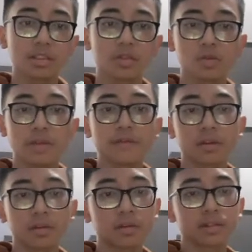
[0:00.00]

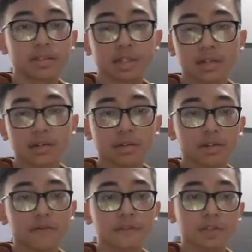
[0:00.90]
interweaving or
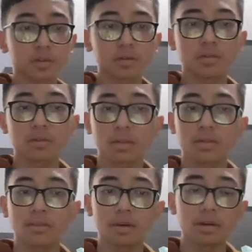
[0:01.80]
entangling of soul
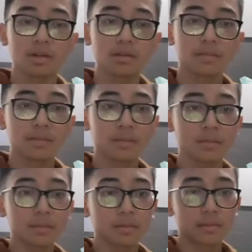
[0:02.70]
and body,
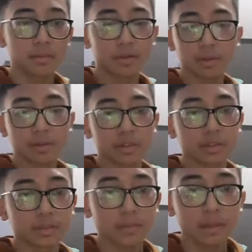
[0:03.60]
pretty
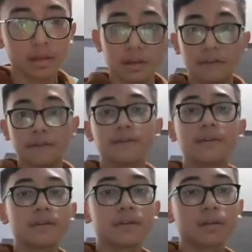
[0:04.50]
much. He
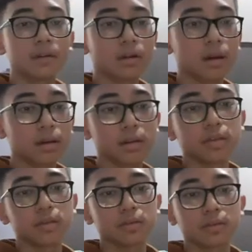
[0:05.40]
further
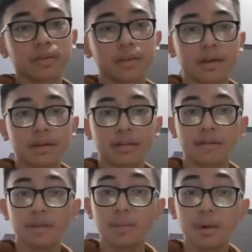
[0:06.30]
argued
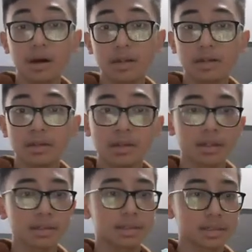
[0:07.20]
that if the
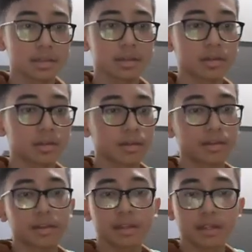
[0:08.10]
body gets sick,
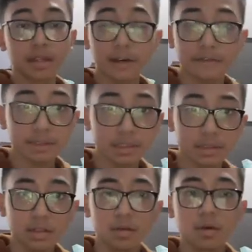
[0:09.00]
the
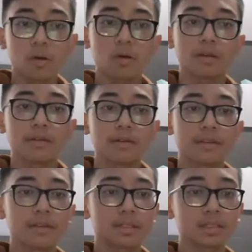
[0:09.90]
nafs or
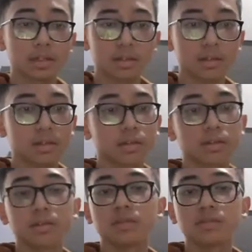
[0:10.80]
the
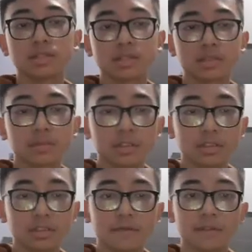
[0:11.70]
psyche loses
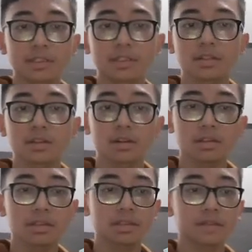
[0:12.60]
much of its
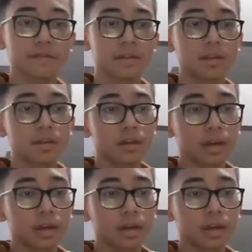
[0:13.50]
cognitive